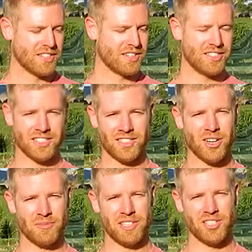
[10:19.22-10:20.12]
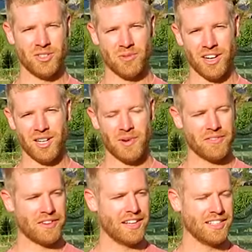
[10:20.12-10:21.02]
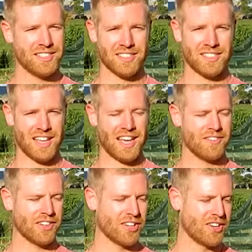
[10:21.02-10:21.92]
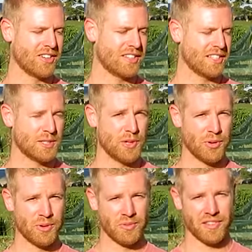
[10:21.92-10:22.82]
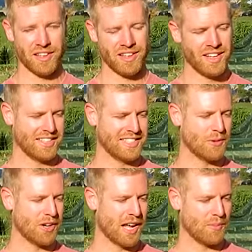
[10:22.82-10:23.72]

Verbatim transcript: So just don't be too worried about failing, just have a go, experiment with it and see what